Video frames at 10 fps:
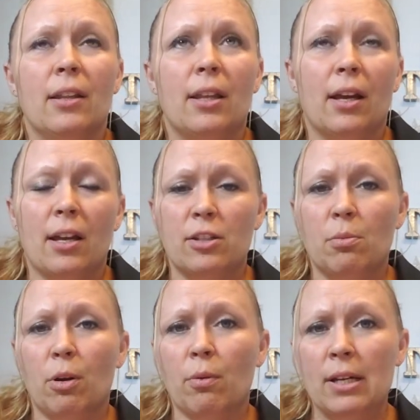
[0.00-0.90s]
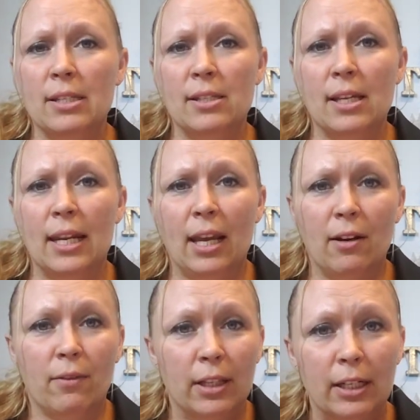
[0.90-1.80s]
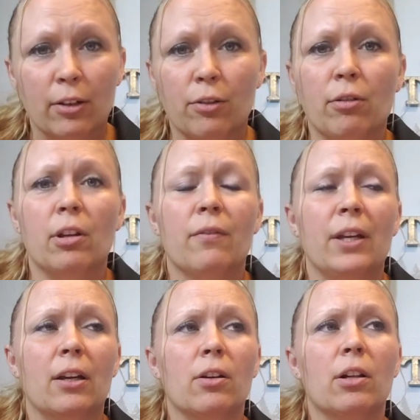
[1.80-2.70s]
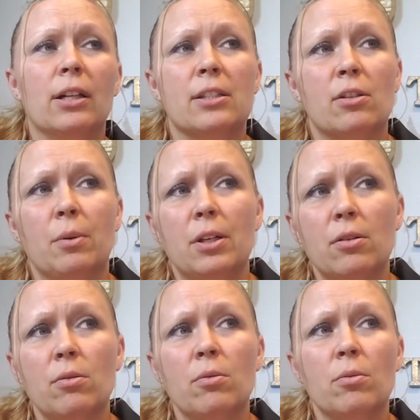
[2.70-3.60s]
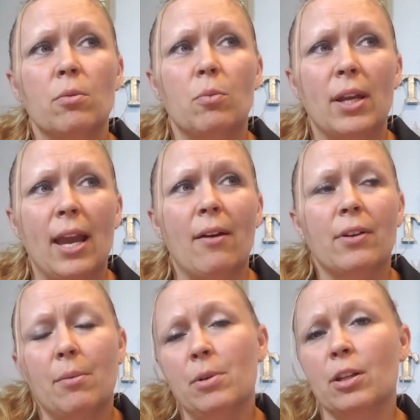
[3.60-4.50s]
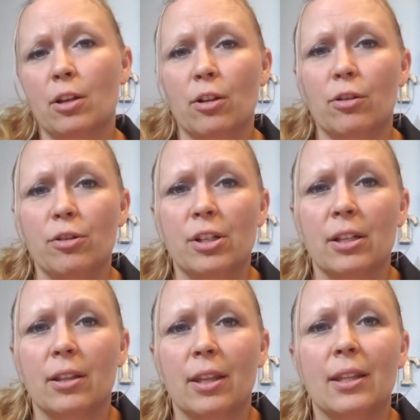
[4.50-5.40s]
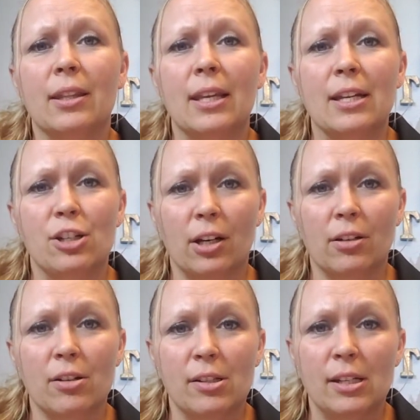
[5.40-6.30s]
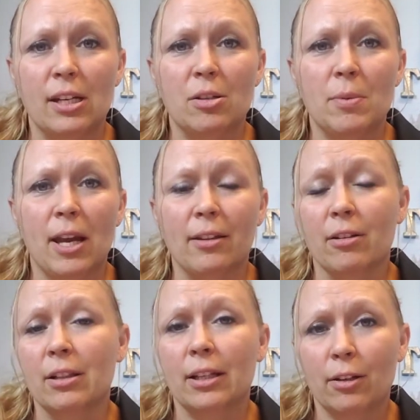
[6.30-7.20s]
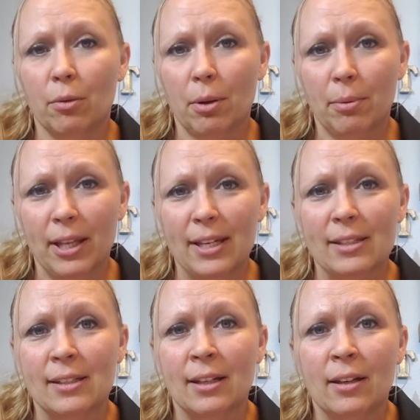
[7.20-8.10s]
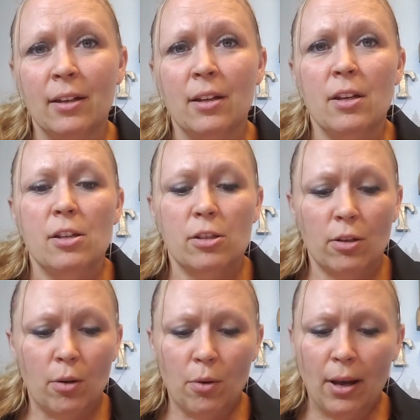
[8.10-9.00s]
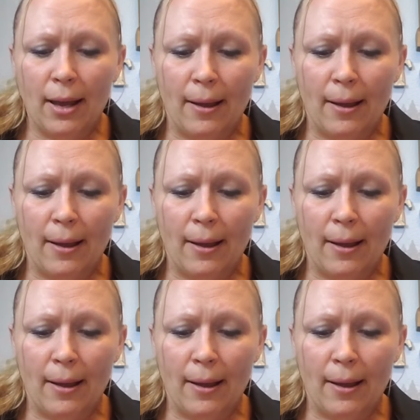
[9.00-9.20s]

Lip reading: the customer runs any kind of cleaner through their vehicle, and so we have come to the conclusion that the injectors need to be either cleaned or replaced. So